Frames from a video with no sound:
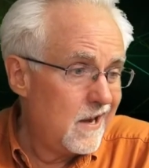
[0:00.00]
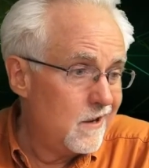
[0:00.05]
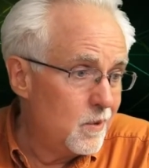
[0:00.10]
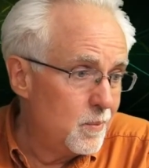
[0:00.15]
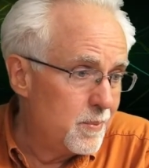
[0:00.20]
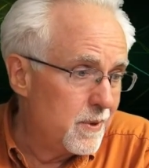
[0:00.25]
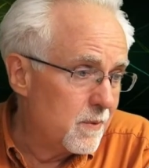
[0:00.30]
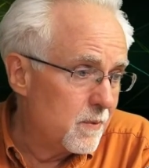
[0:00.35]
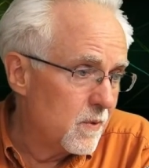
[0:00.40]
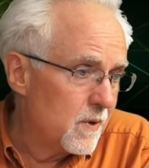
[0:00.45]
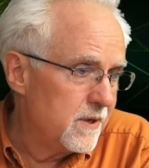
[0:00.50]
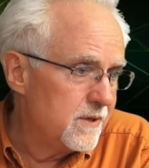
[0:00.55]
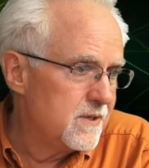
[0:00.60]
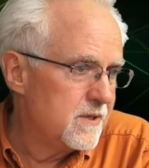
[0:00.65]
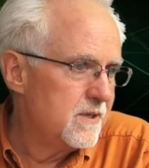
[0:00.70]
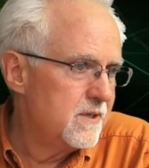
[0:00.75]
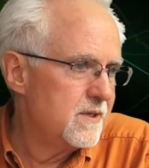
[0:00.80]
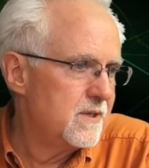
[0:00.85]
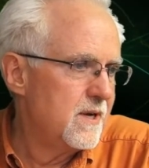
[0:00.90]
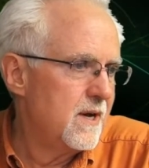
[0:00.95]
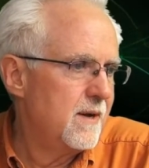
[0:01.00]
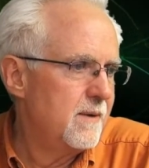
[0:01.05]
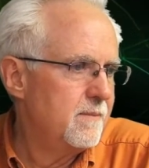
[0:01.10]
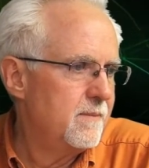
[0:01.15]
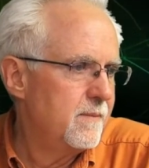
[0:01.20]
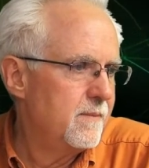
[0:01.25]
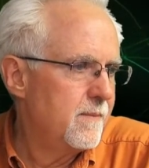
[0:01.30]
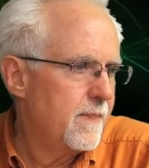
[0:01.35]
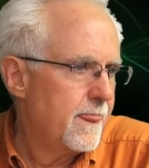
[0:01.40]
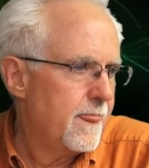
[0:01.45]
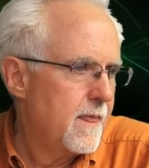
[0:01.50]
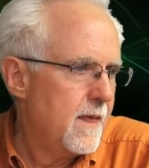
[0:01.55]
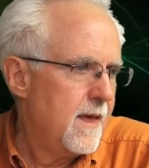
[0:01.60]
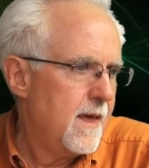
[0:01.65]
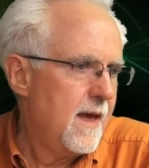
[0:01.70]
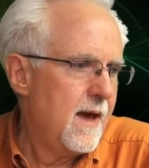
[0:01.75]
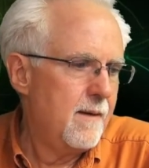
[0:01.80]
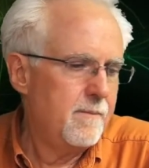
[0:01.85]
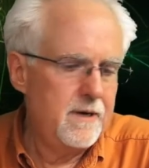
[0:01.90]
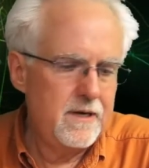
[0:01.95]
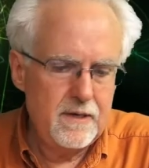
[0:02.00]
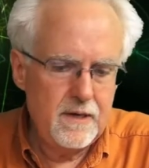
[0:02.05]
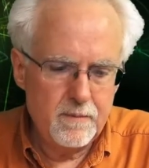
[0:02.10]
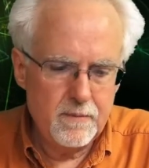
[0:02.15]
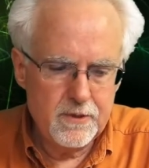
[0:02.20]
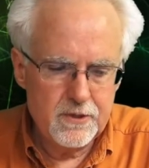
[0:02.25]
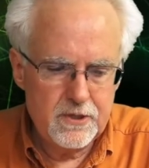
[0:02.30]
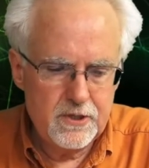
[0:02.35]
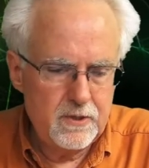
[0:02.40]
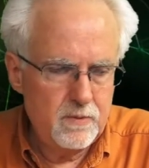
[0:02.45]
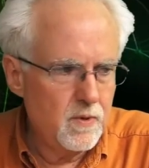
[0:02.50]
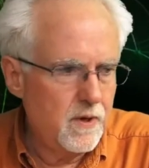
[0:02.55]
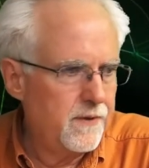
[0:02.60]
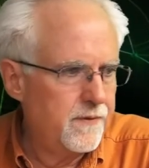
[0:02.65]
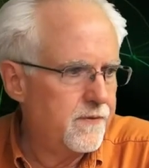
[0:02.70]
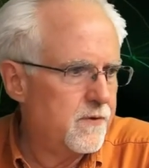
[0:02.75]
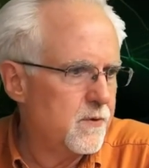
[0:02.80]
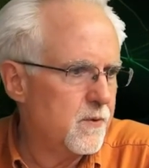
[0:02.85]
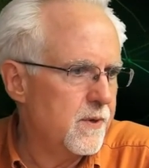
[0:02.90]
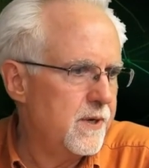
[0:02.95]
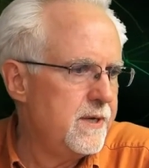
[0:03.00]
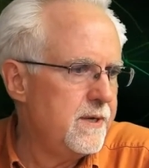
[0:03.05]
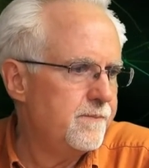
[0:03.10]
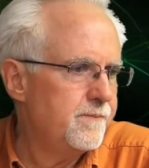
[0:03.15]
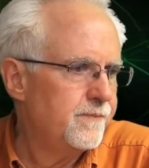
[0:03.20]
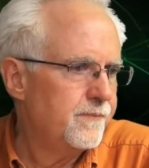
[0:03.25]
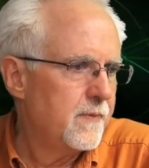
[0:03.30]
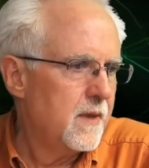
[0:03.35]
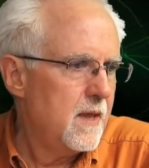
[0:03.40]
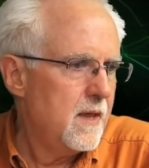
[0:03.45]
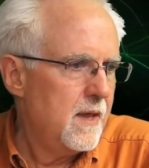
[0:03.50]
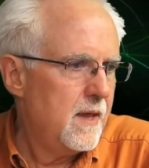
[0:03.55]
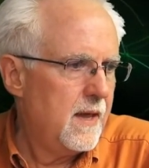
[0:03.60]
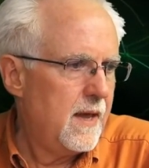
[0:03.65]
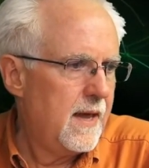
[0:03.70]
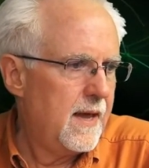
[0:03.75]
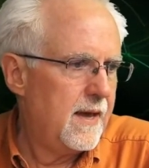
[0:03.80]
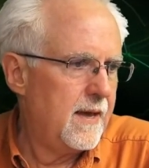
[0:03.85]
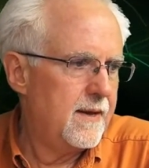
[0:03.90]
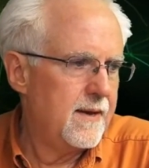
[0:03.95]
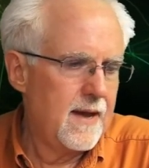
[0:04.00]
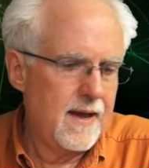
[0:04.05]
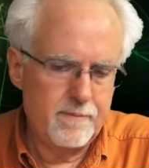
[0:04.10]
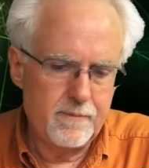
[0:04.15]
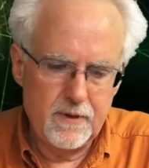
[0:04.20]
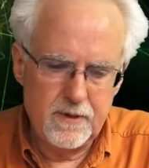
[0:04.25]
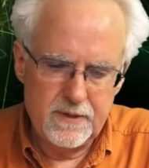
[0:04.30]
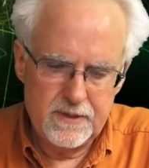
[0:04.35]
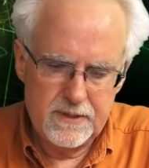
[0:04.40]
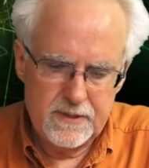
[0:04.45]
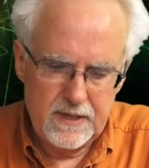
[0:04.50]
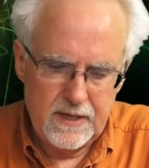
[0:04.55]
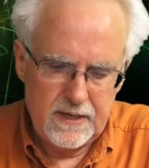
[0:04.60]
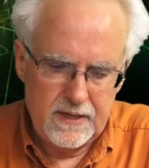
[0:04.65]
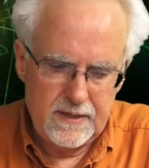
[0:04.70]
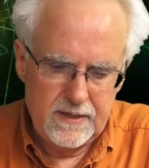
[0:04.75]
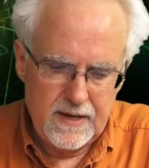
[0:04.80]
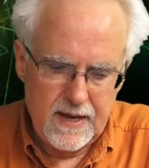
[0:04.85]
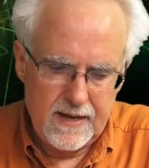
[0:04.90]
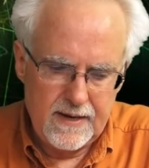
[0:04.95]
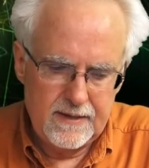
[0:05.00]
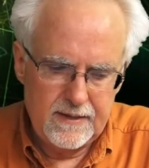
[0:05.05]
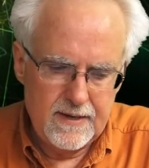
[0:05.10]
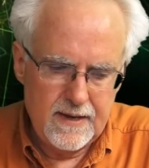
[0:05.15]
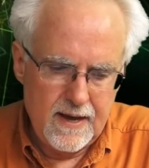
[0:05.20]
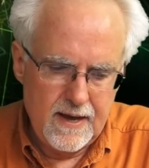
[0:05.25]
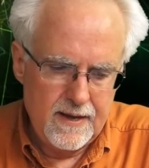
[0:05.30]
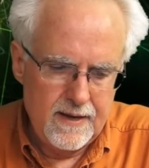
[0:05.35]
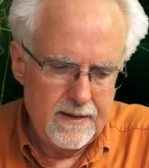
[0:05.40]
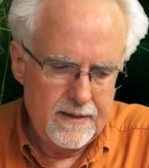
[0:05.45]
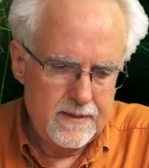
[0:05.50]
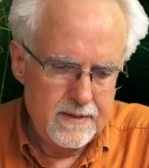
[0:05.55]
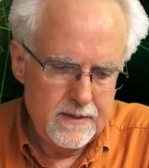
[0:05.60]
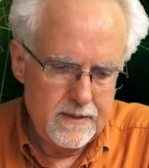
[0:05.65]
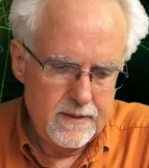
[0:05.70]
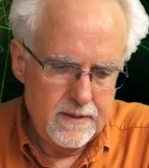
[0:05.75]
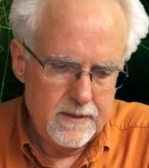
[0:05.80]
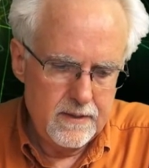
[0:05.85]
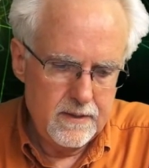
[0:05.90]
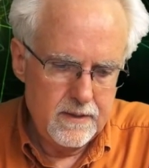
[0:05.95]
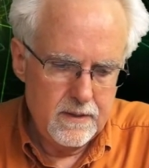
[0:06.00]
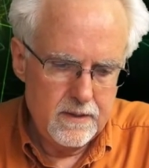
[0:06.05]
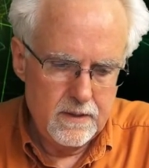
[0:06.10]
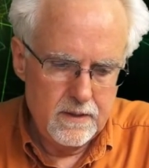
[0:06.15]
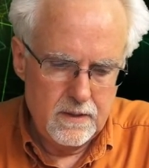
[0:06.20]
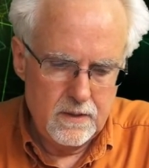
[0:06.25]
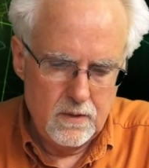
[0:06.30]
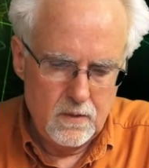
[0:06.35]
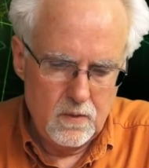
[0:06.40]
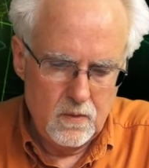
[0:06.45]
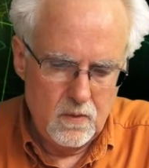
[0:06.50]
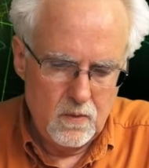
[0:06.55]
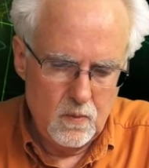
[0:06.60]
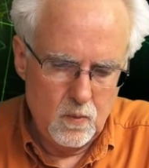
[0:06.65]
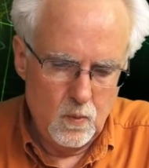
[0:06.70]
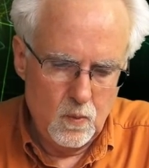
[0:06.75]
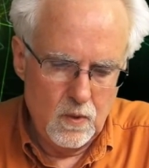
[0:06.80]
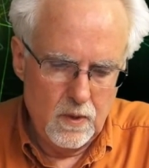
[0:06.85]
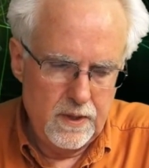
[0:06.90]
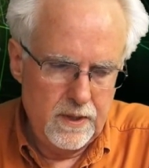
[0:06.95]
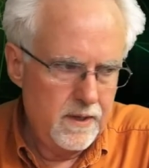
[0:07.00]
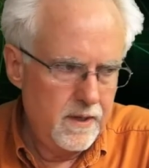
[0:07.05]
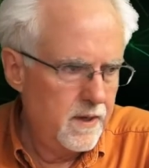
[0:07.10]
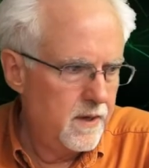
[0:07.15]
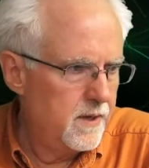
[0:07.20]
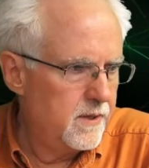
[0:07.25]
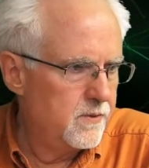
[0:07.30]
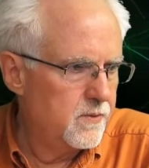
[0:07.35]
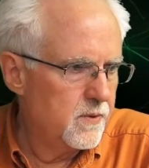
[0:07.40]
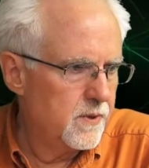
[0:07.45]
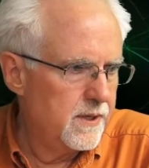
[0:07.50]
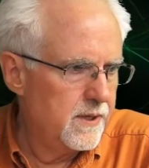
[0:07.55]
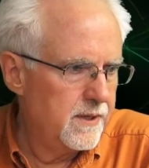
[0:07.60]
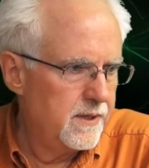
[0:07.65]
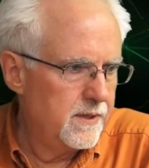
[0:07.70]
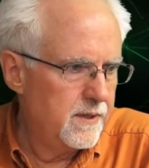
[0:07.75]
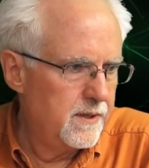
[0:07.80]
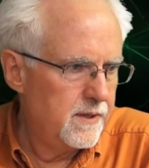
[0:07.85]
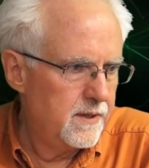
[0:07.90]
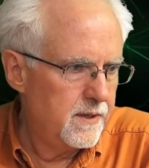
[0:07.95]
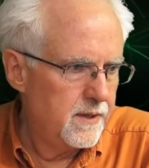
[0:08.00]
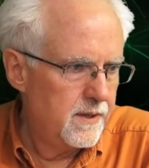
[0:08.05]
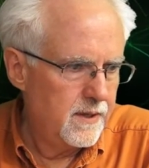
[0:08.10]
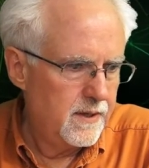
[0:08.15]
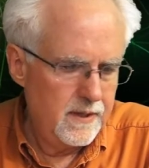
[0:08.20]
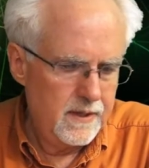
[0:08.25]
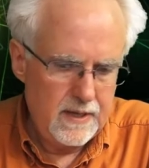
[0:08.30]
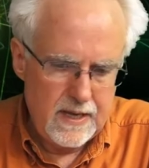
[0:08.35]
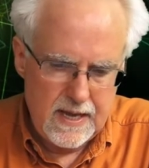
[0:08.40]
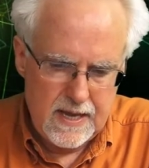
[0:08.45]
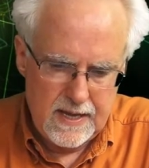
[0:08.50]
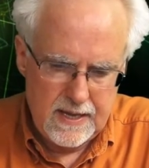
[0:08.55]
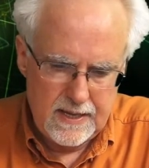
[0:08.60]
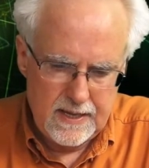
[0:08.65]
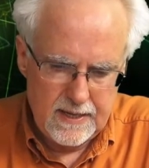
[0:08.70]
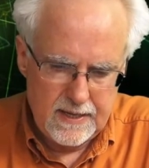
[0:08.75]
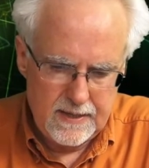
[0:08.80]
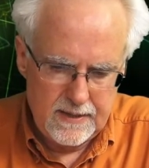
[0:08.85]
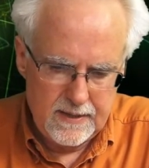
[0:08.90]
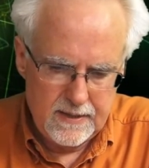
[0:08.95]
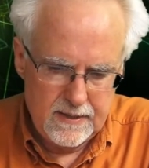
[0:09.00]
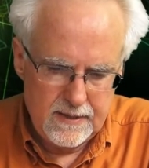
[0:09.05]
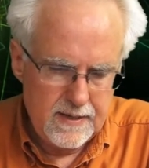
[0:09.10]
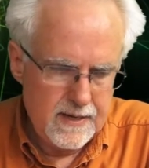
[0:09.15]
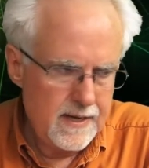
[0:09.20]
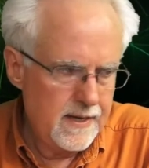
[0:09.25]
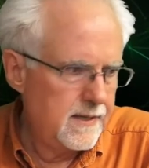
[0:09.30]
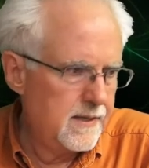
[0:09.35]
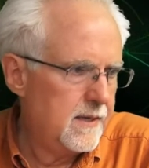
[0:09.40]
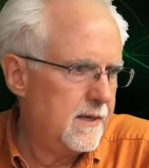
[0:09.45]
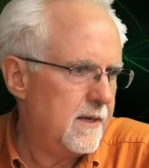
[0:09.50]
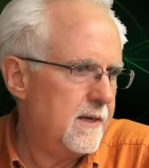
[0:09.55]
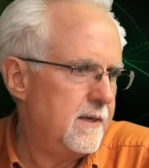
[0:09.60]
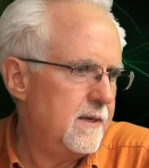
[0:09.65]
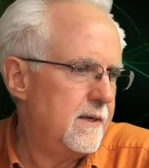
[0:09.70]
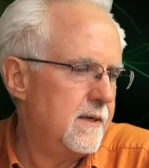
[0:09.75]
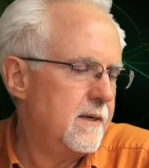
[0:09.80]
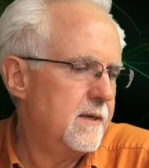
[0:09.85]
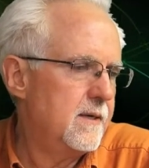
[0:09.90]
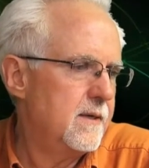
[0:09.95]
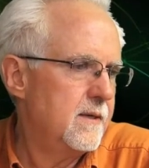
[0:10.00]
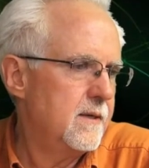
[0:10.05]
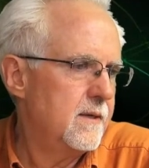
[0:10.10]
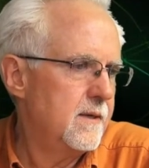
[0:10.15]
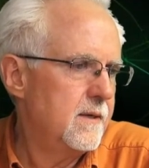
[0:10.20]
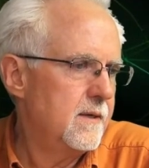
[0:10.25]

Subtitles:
I hope it runs this time. How many numbers do you want? 3. And I'm going to say 99, 100, and 98.